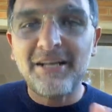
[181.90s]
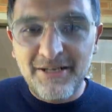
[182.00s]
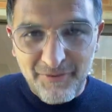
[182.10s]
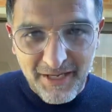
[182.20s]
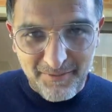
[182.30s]

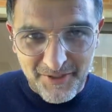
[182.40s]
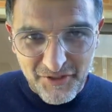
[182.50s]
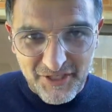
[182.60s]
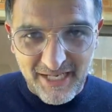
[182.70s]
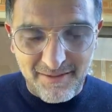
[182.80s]
recommend you
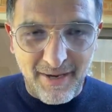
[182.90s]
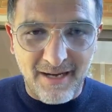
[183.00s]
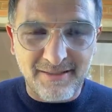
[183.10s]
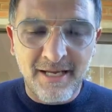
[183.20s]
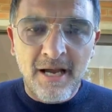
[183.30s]
check them
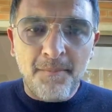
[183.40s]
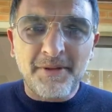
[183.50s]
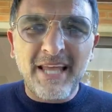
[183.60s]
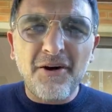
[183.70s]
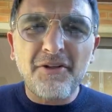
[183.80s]
out. But
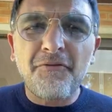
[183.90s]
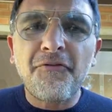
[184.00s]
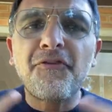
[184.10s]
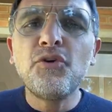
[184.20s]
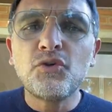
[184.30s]
they are the
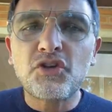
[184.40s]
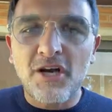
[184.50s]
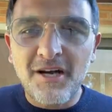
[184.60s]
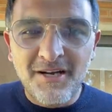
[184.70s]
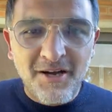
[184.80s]

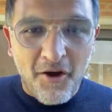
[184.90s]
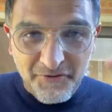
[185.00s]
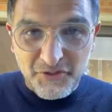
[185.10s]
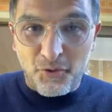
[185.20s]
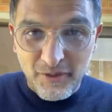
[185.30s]
future of
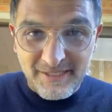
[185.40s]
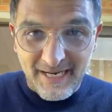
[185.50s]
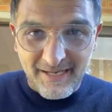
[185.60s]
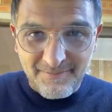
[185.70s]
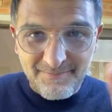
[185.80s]

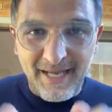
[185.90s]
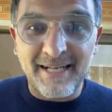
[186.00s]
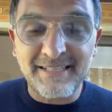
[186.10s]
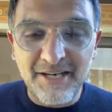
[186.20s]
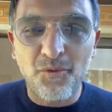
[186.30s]
storytelling. And I
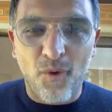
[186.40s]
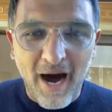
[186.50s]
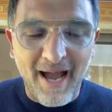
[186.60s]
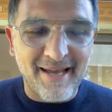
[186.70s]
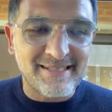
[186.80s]
tell you
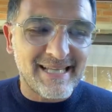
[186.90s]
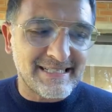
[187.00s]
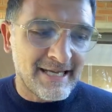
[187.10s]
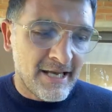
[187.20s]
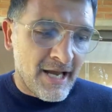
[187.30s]
why, is that
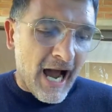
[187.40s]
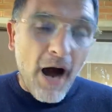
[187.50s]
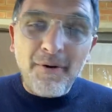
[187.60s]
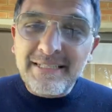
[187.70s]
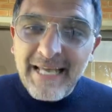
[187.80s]

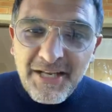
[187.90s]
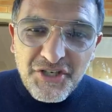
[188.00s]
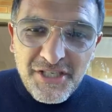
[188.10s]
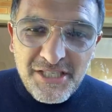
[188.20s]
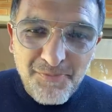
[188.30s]
our
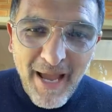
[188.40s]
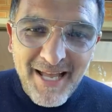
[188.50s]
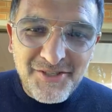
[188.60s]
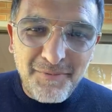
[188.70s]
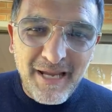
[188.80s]
attention
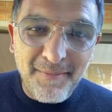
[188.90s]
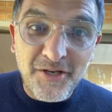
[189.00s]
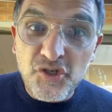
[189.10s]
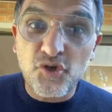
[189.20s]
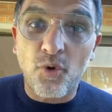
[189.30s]
spans are becoming
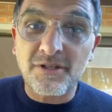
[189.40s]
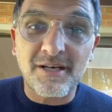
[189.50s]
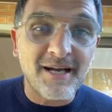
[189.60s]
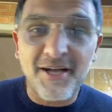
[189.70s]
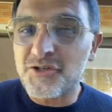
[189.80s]

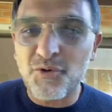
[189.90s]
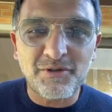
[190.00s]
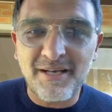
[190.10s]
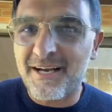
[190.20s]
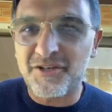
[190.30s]
shorter and
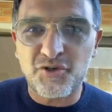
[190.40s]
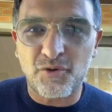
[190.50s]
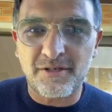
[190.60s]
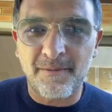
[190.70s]
shorter and shorter.